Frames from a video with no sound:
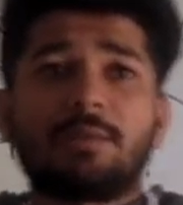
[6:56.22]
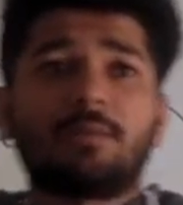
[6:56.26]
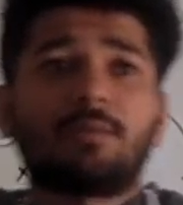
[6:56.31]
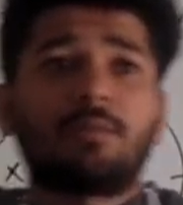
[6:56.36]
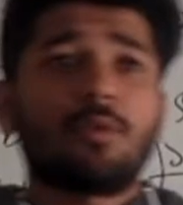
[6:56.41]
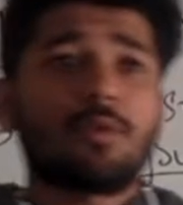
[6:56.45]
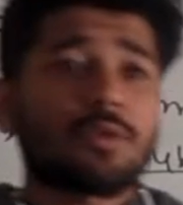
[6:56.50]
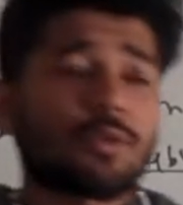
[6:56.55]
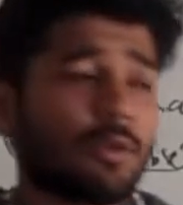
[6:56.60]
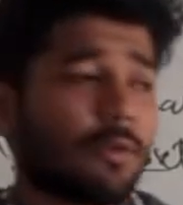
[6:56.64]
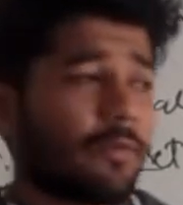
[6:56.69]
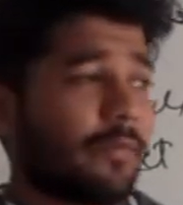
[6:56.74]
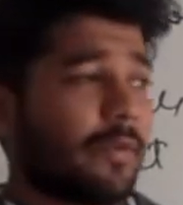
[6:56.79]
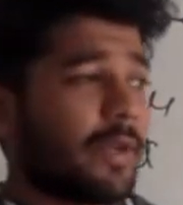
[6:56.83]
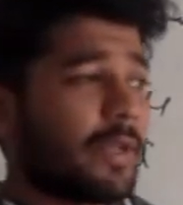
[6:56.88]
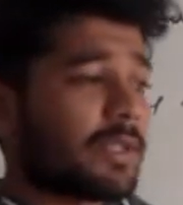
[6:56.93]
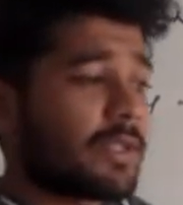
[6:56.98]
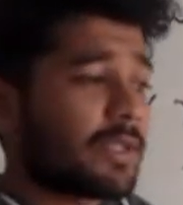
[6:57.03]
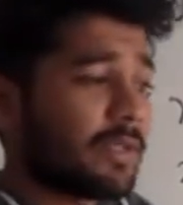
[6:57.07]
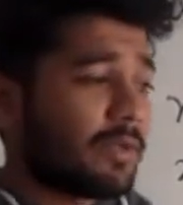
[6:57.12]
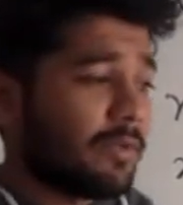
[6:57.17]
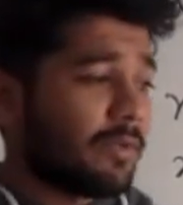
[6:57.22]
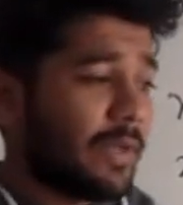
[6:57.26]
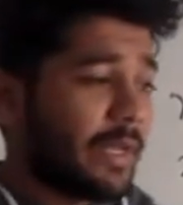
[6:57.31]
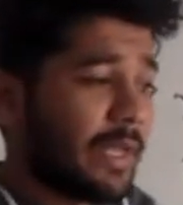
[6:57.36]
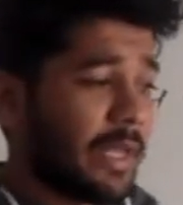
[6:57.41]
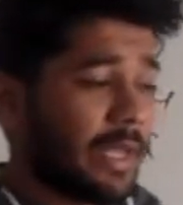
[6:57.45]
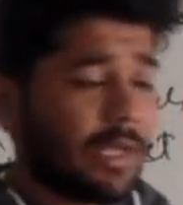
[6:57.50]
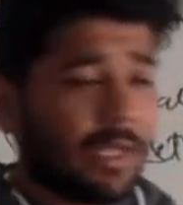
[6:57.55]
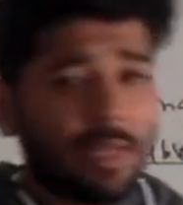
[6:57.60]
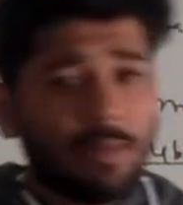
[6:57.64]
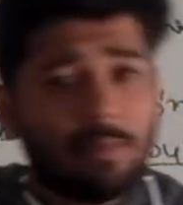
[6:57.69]
most of us, we
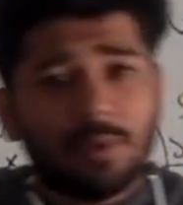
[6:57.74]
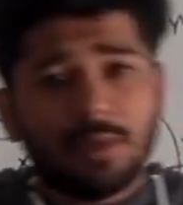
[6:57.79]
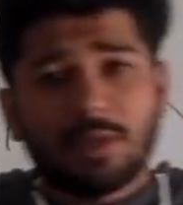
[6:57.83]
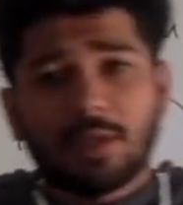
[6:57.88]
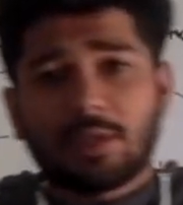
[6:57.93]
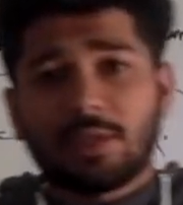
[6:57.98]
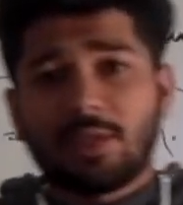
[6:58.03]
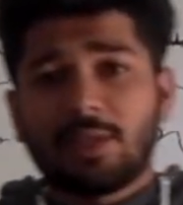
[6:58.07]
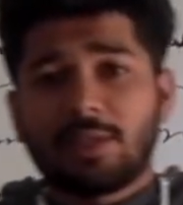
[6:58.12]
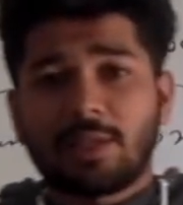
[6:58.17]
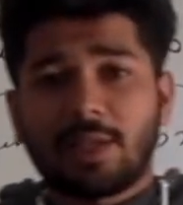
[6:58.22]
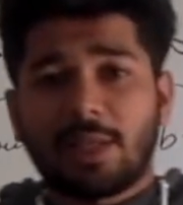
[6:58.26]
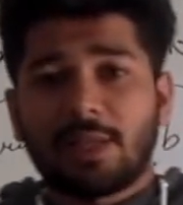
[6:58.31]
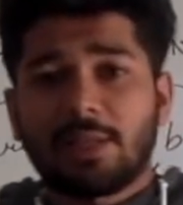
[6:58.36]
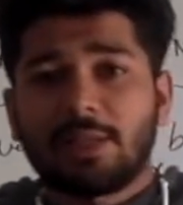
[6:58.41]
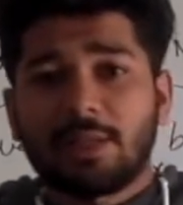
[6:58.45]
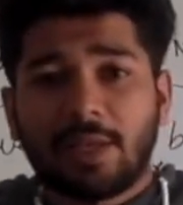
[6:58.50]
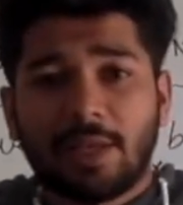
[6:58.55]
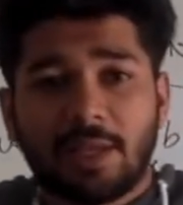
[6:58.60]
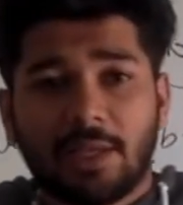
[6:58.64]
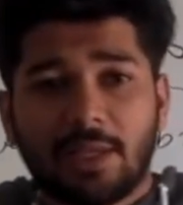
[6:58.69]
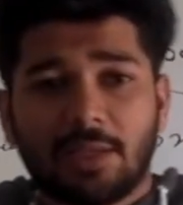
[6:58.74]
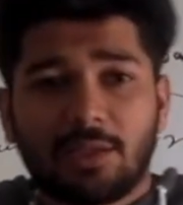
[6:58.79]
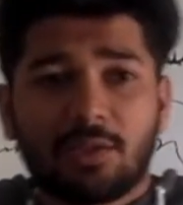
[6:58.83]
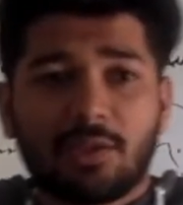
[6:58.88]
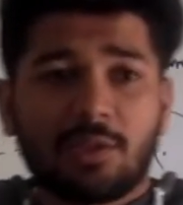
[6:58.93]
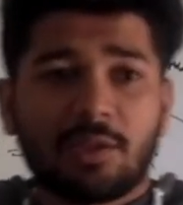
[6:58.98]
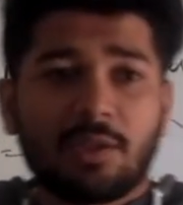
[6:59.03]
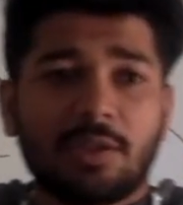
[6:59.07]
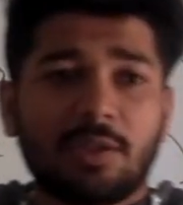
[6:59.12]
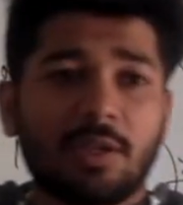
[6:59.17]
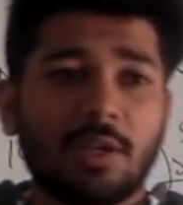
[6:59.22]
can immediately tell that
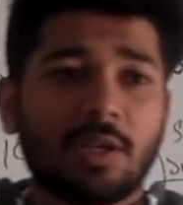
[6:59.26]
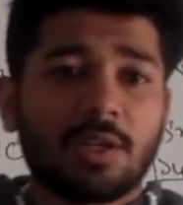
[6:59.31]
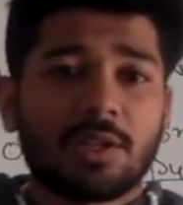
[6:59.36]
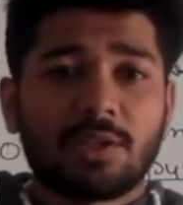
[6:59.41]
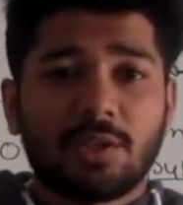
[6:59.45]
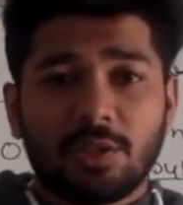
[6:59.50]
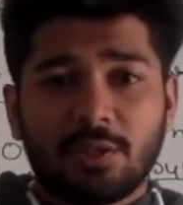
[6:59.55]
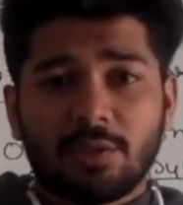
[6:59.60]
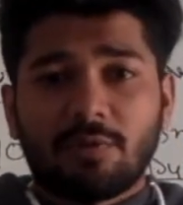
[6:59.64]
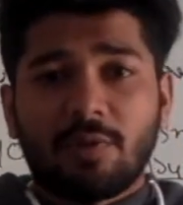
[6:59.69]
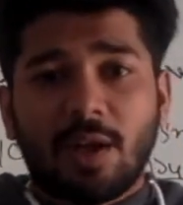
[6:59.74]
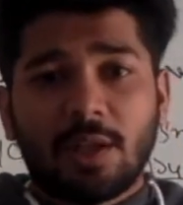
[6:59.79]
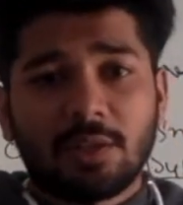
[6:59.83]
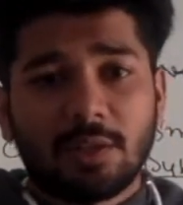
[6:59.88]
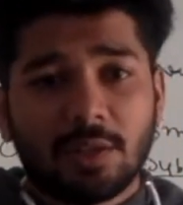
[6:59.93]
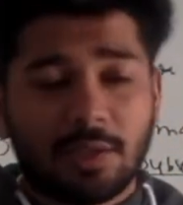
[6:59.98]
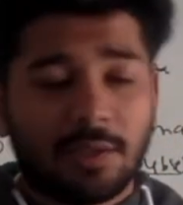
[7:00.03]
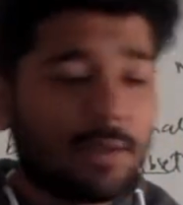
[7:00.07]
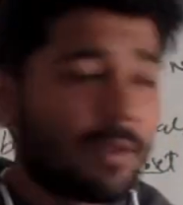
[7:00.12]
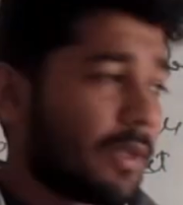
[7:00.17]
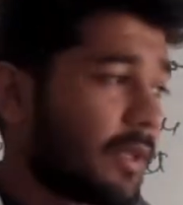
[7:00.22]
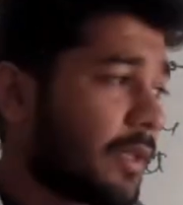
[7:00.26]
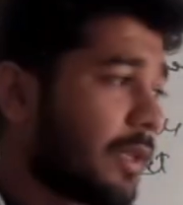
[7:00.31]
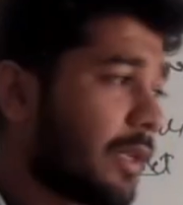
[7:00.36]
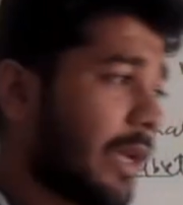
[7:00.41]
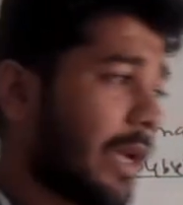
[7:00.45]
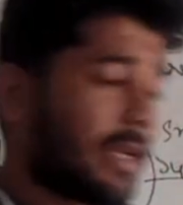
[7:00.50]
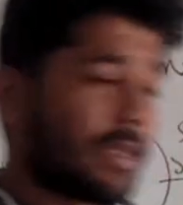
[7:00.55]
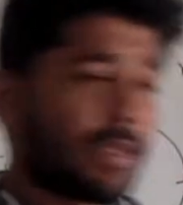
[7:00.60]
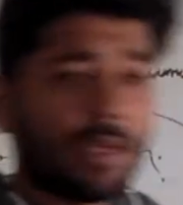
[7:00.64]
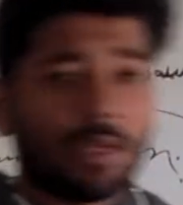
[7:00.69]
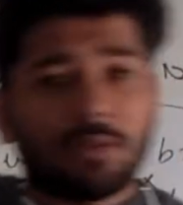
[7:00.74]
she's Radha,
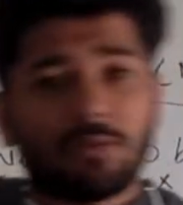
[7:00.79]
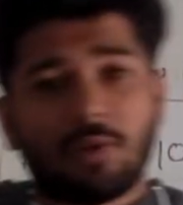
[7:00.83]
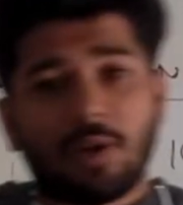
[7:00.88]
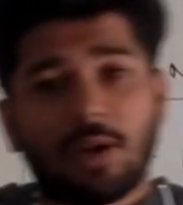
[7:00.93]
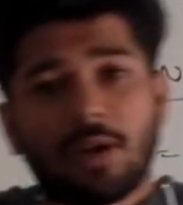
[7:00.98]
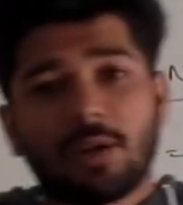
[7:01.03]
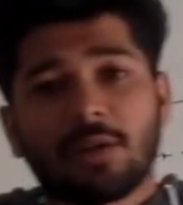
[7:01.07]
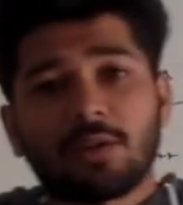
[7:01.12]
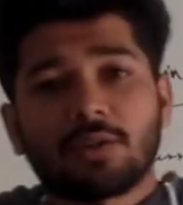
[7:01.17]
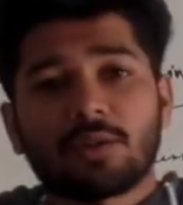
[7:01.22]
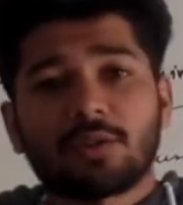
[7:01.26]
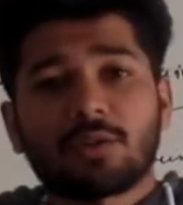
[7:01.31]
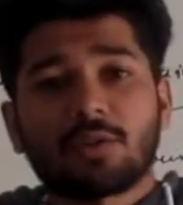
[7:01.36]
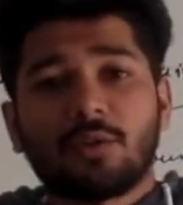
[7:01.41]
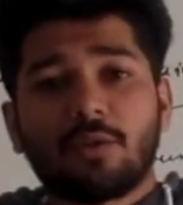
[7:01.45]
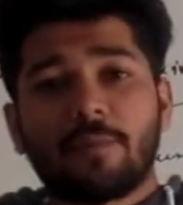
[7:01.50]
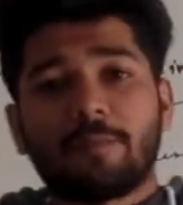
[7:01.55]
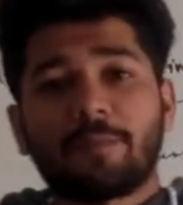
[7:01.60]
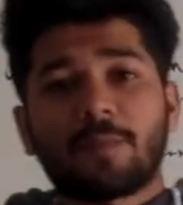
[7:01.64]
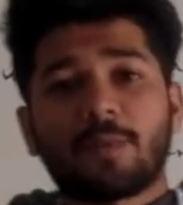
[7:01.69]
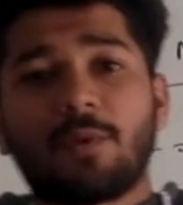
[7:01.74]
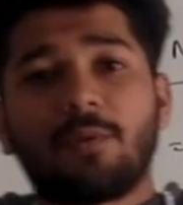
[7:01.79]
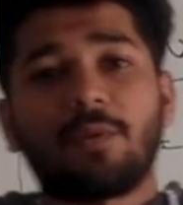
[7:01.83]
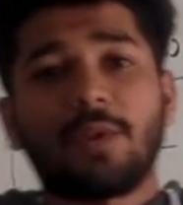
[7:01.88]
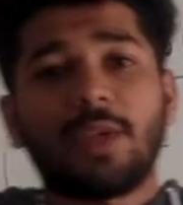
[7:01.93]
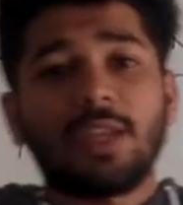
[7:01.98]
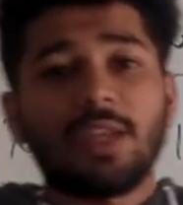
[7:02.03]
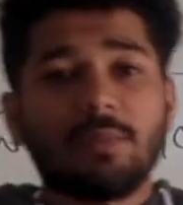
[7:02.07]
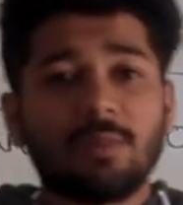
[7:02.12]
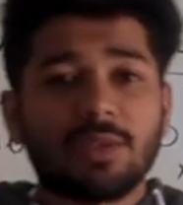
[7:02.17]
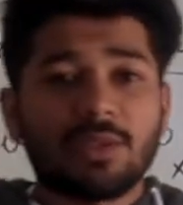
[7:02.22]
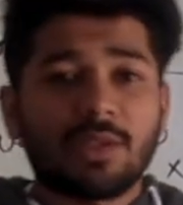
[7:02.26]
etc. So we
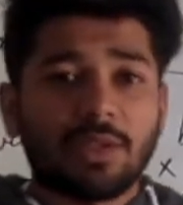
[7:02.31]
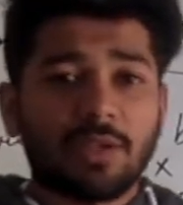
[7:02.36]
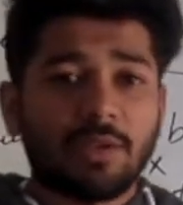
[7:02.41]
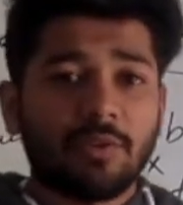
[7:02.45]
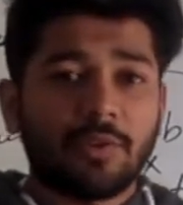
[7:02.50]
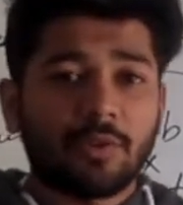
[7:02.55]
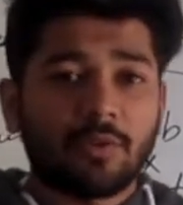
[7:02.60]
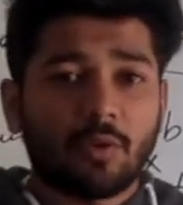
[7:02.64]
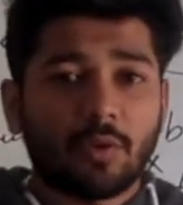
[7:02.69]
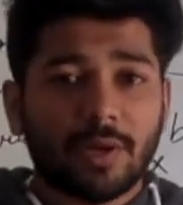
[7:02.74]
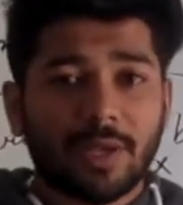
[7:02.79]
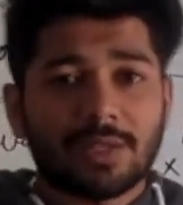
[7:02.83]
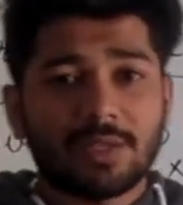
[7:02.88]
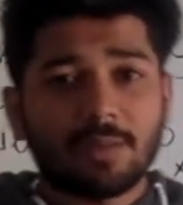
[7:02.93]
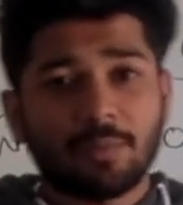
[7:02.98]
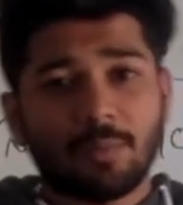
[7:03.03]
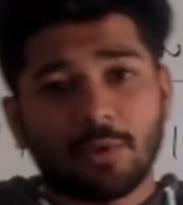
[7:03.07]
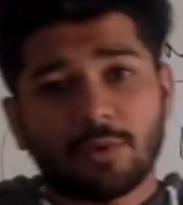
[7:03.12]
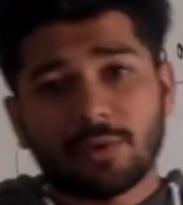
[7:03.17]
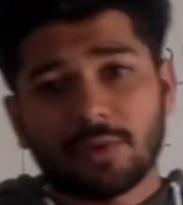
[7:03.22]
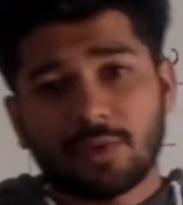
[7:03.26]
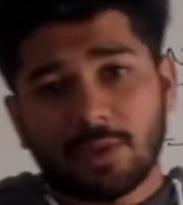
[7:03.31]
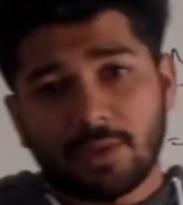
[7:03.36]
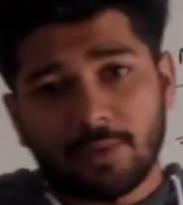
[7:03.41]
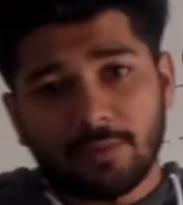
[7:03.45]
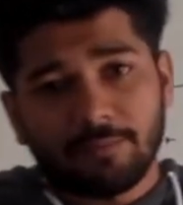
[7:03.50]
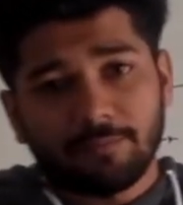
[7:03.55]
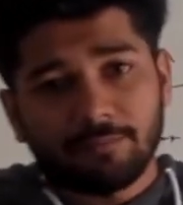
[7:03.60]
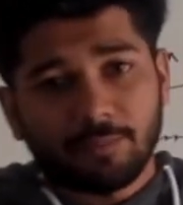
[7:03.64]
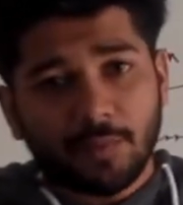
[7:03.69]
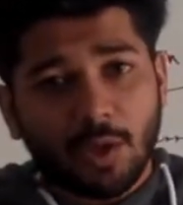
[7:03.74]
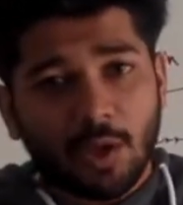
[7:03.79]
can immediately recognize a person.
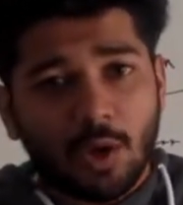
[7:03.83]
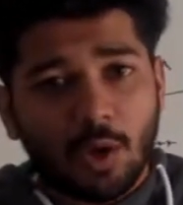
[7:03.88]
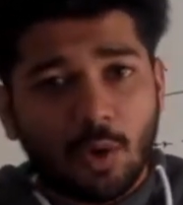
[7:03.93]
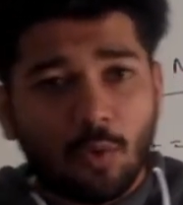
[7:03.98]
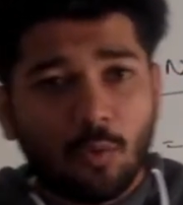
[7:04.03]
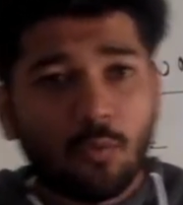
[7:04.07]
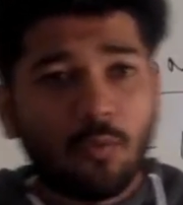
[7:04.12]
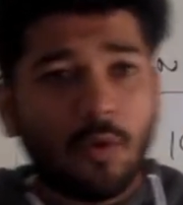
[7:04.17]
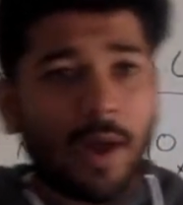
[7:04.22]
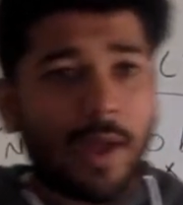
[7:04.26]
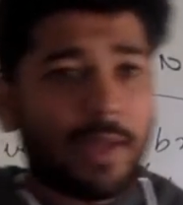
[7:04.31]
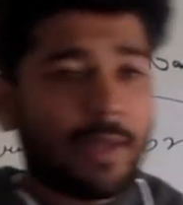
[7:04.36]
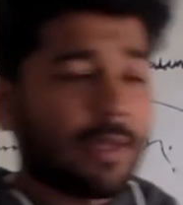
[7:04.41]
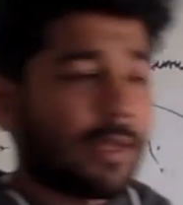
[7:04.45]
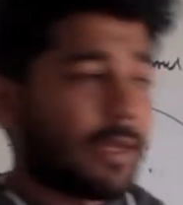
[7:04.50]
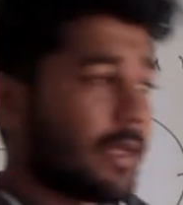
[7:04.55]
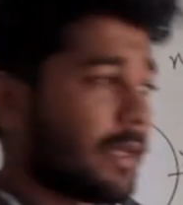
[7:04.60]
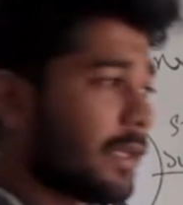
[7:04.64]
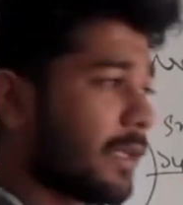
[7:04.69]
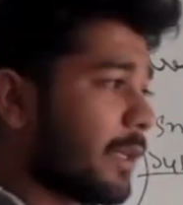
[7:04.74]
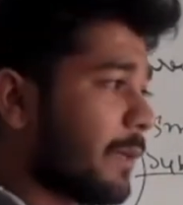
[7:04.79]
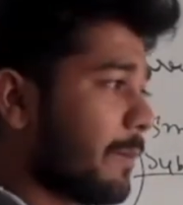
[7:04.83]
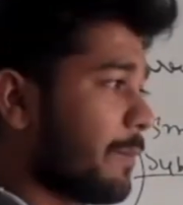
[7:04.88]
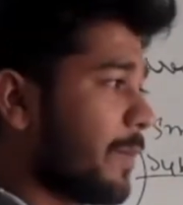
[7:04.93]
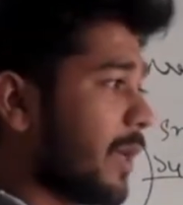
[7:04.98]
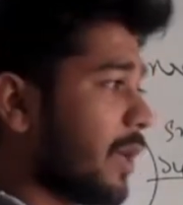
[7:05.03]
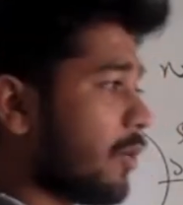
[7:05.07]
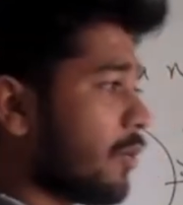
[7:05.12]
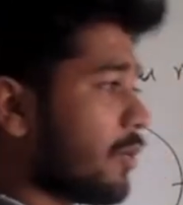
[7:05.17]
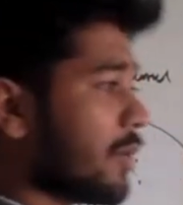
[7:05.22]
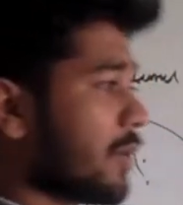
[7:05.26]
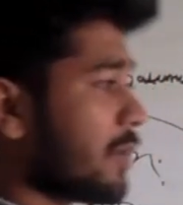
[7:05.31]
Why?
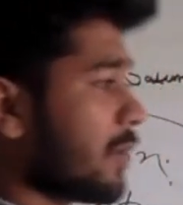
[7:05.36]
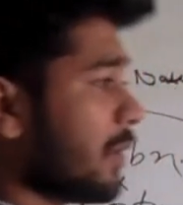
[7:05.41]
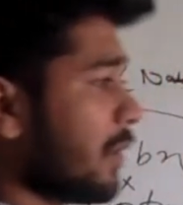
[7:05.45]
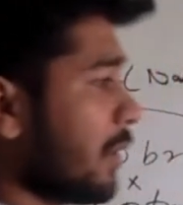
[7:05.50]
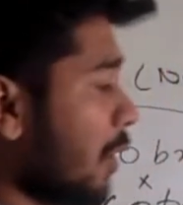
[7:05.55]
Because